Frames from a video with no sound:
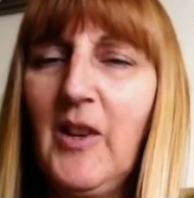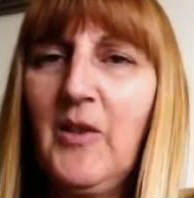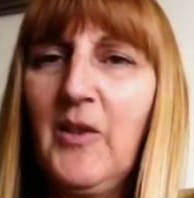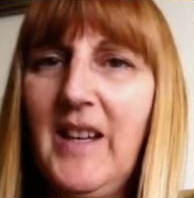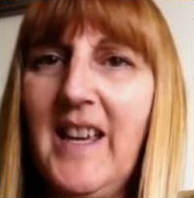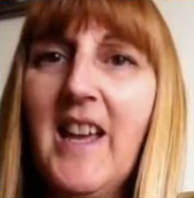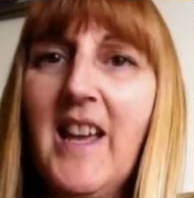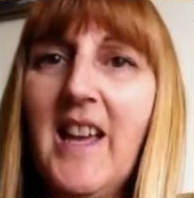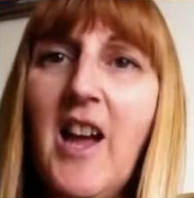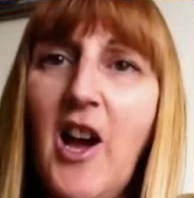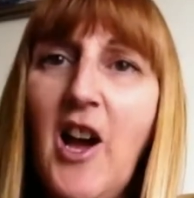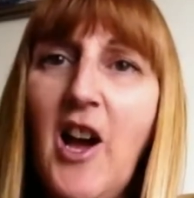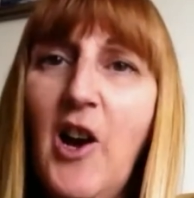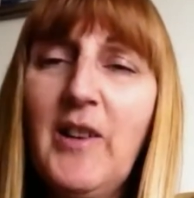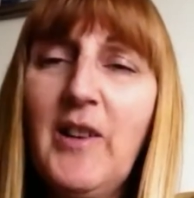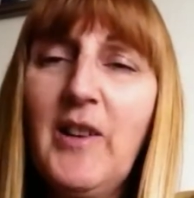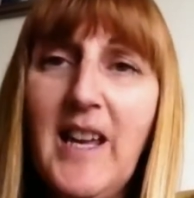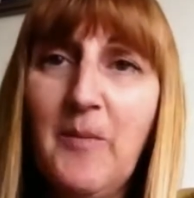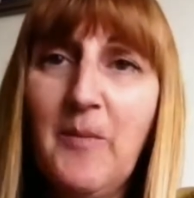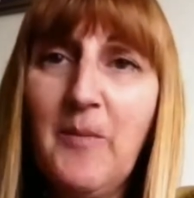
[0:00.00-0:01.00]
Okay.
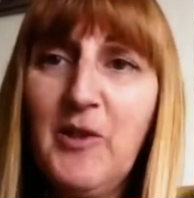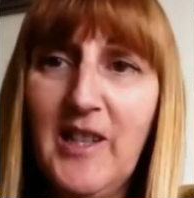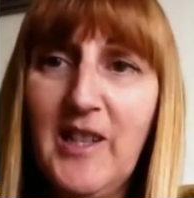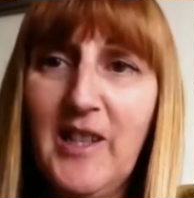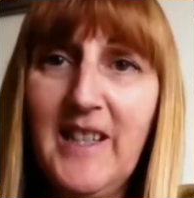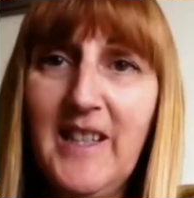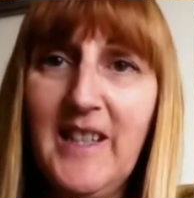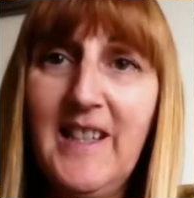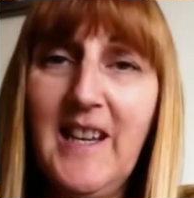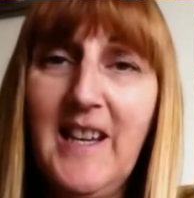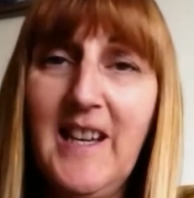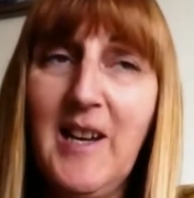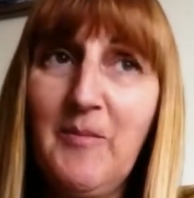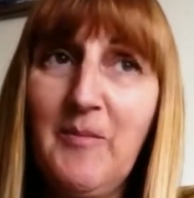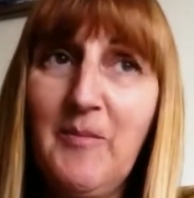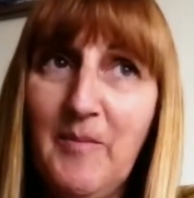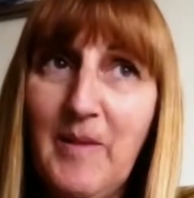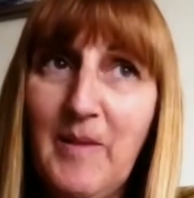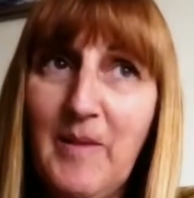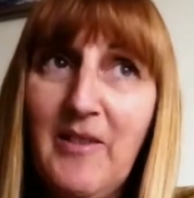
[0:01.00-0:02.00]
Okay, I'm Ginny.
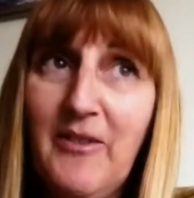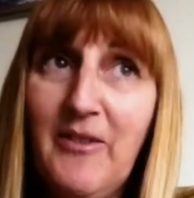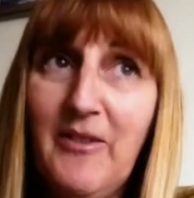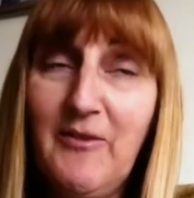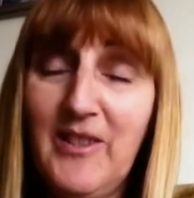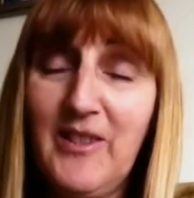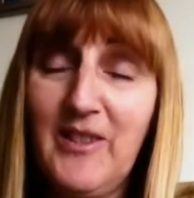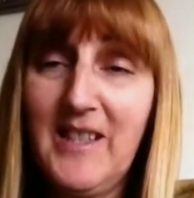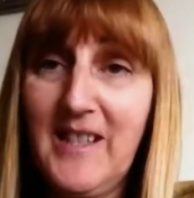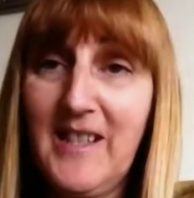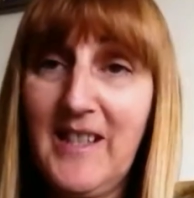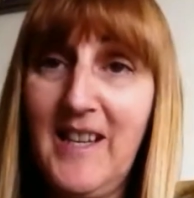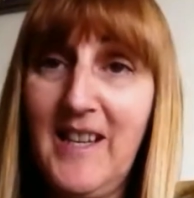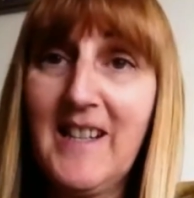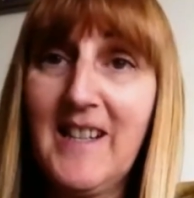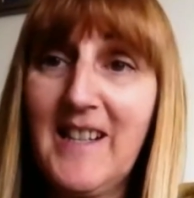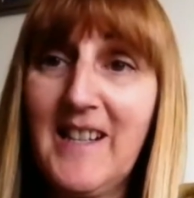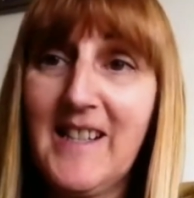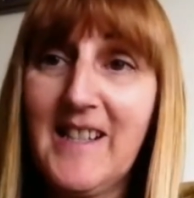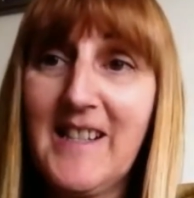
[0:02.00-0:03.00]
I'm
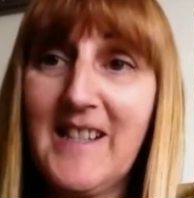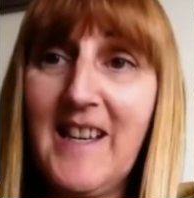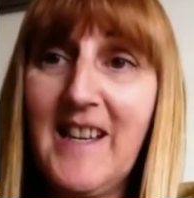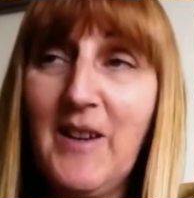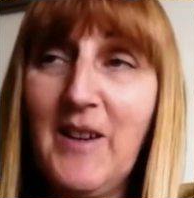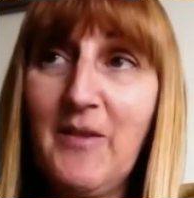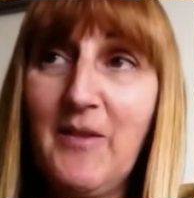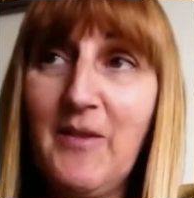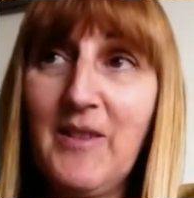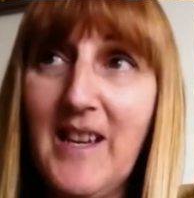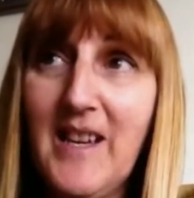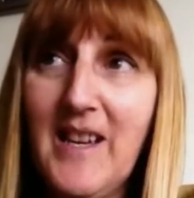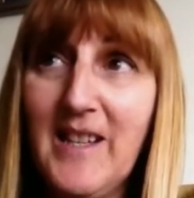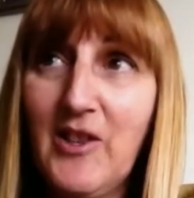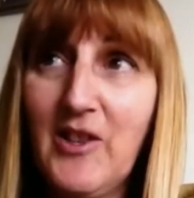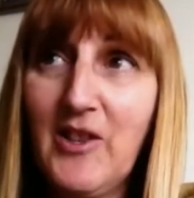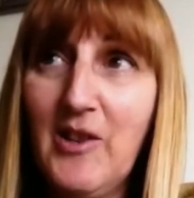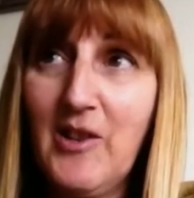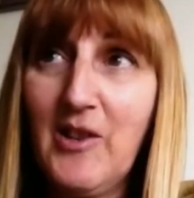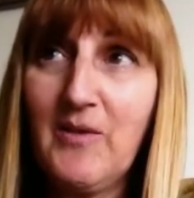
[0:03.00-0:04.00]
56 and I was
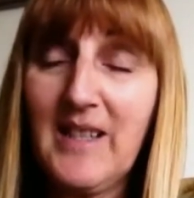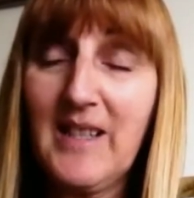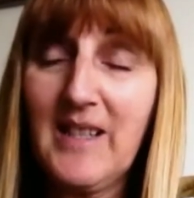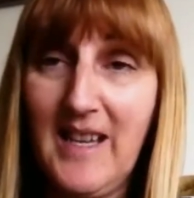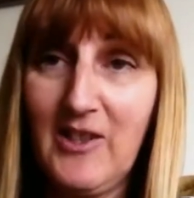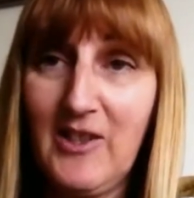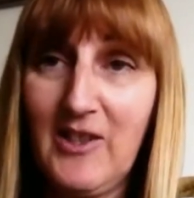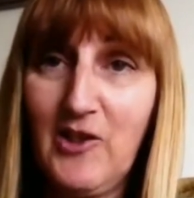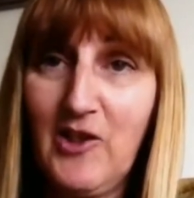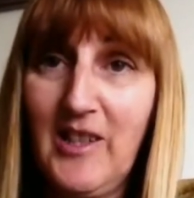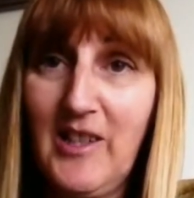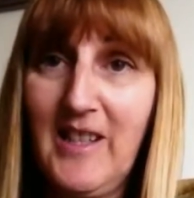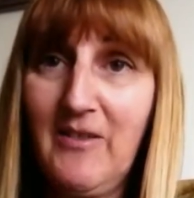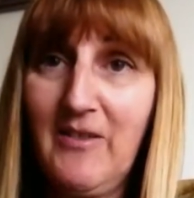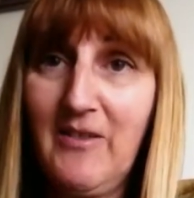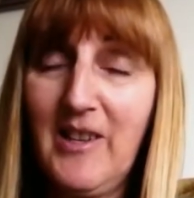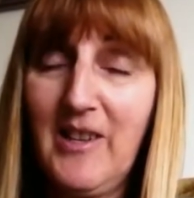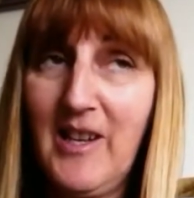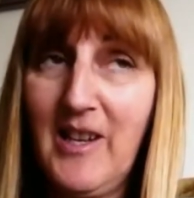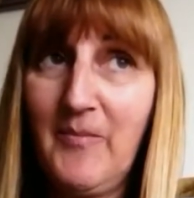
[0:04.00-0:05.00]
diagnosed last year,